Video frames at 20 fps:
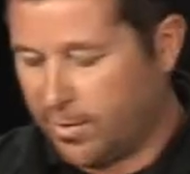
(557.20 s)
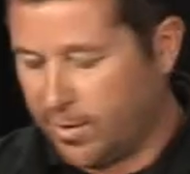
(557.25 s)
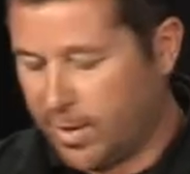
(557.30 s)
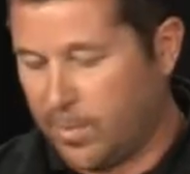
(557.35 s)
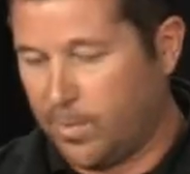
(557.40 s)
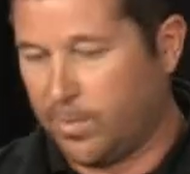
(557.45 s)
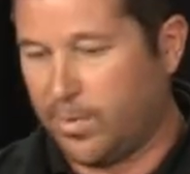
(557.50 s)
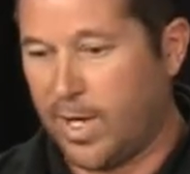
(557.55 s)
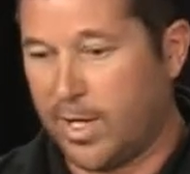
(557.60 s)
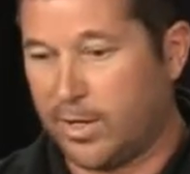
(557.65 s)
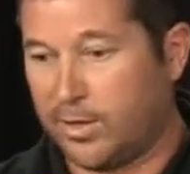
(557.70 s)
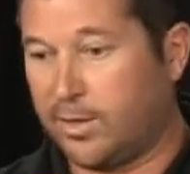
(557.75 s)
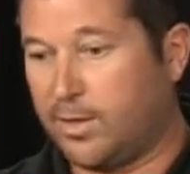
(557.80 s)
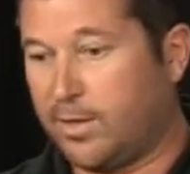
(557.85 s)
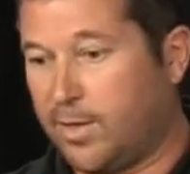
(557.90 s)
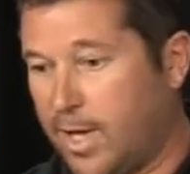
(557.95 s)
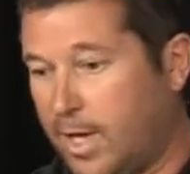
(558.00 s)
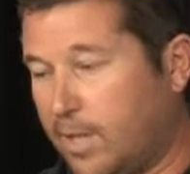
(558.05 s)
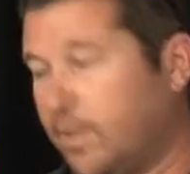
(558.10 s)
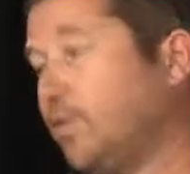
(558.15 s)
I think that's,
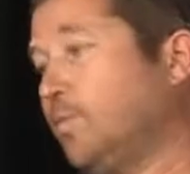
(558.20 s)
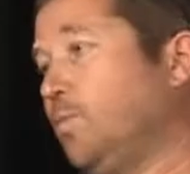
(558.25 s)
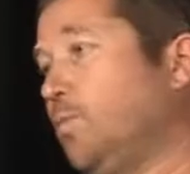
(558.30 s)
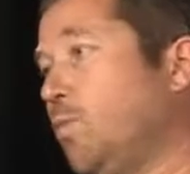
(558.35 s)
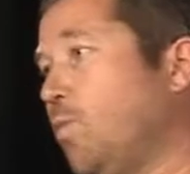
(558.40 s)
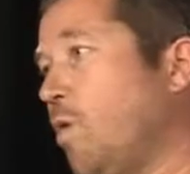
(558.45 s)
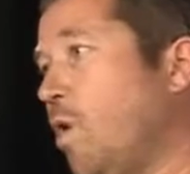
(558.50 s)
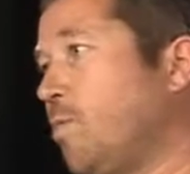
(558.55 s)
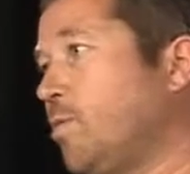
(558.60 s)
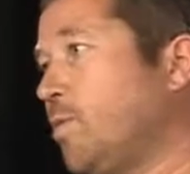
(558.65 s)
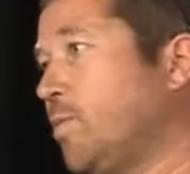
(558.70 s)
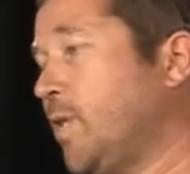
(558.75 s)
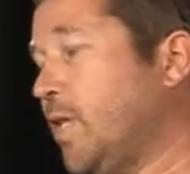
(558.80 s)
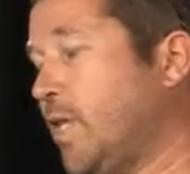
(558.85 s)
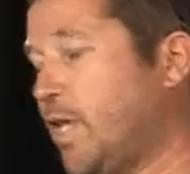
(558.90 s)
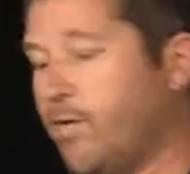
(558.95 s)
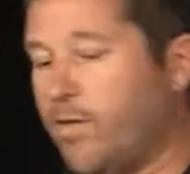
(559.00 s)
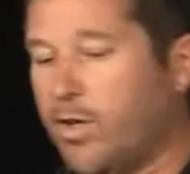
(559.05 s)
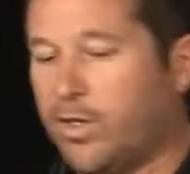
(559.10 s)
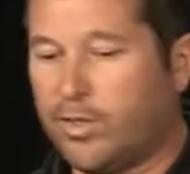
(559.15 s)
that's will
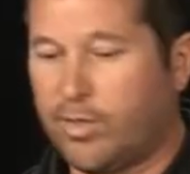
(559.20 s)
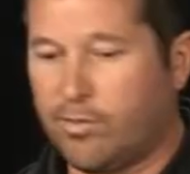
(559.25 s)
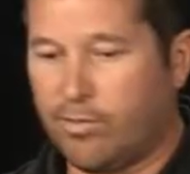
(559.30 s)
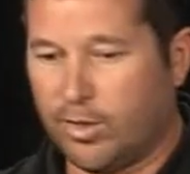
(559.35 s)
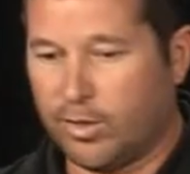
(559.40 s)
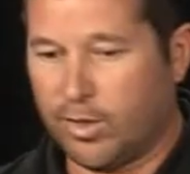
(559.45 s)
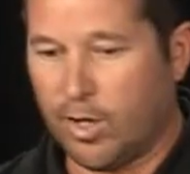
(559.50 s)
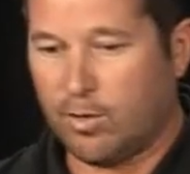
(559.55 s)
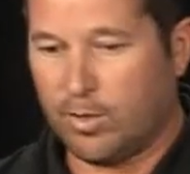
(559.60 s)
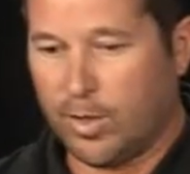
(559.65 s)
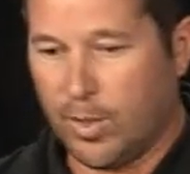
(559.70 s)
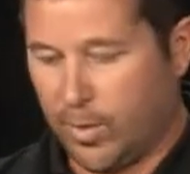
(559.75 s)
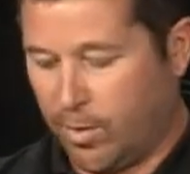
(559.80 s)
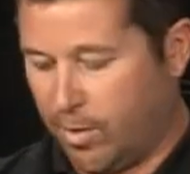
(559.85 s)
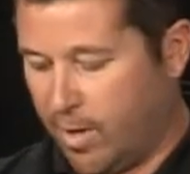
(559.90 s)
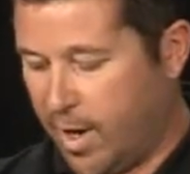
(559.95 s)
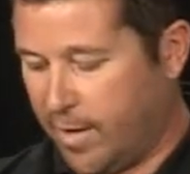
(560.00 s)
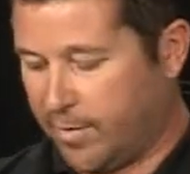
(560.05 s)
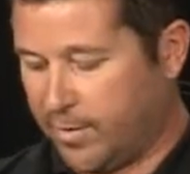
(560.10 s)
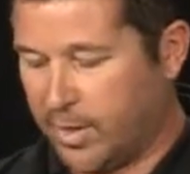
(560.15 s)
ultimately give us the result that
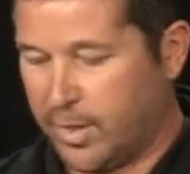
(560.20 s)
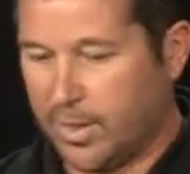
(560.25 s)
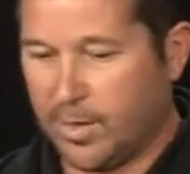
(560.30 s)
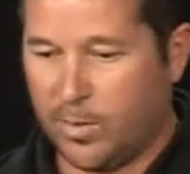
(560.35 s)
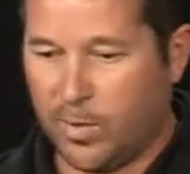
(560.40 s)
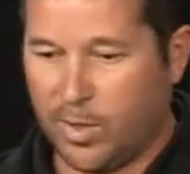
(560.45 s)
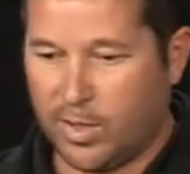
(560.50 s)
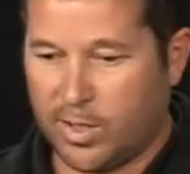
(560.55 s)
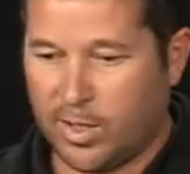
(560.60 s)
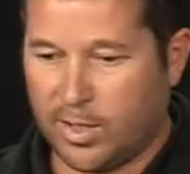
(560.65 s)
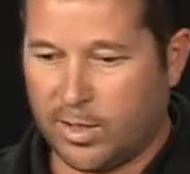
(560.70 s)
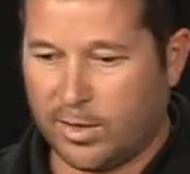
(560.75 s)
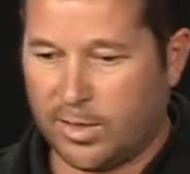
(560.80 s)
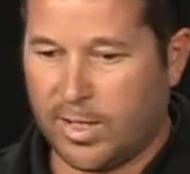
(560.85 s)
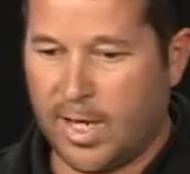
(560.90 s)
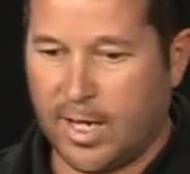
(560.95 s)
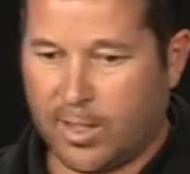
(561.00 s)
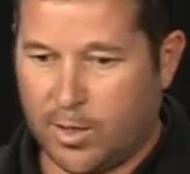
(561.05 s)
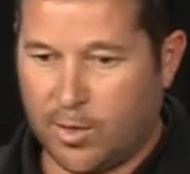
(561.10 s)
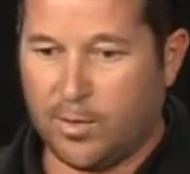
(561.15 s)
we're after, which
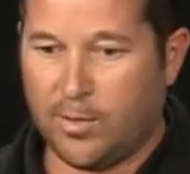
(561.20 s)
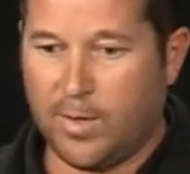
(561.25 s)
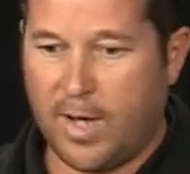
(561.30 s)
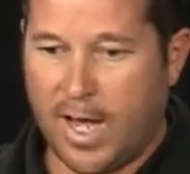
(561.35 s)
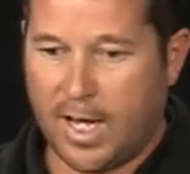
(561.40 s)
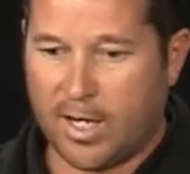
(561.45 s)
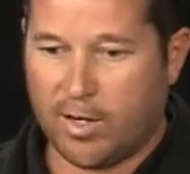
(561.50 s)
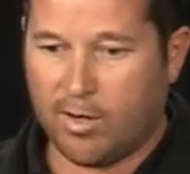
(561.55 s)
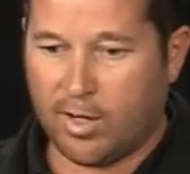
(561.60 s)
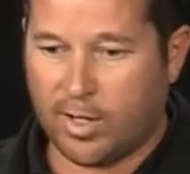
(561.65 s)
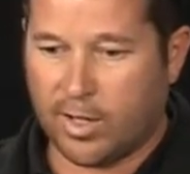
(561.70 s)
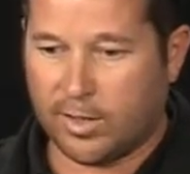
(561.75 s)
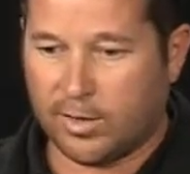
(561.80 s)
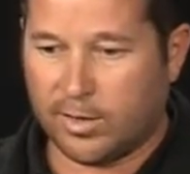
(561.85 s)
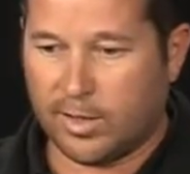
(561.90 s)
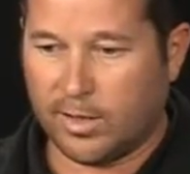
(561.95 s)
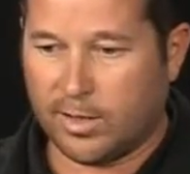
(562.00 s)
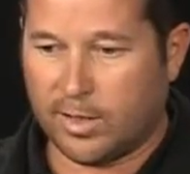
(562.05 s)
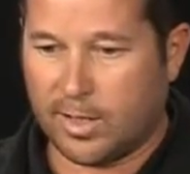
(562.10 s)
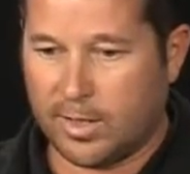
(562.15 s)
is uh, good, accurate,
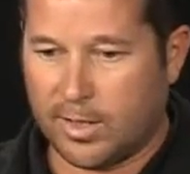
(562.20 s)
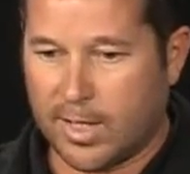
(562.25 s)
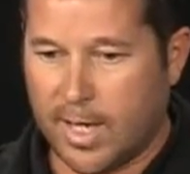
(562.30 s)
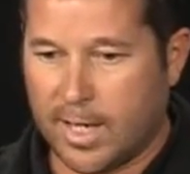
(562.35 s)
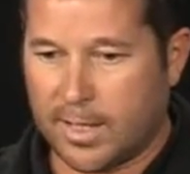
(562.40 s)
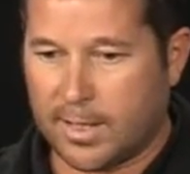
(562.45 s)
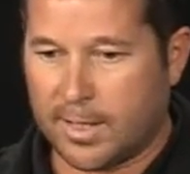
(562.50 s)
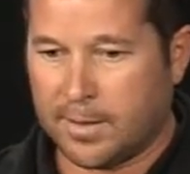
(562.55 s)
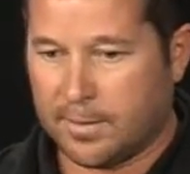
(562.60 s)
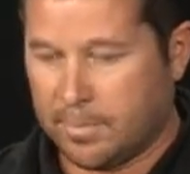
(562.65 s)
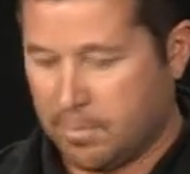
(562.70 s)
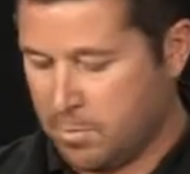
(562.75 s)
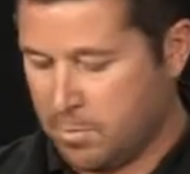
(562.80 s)
consistent data.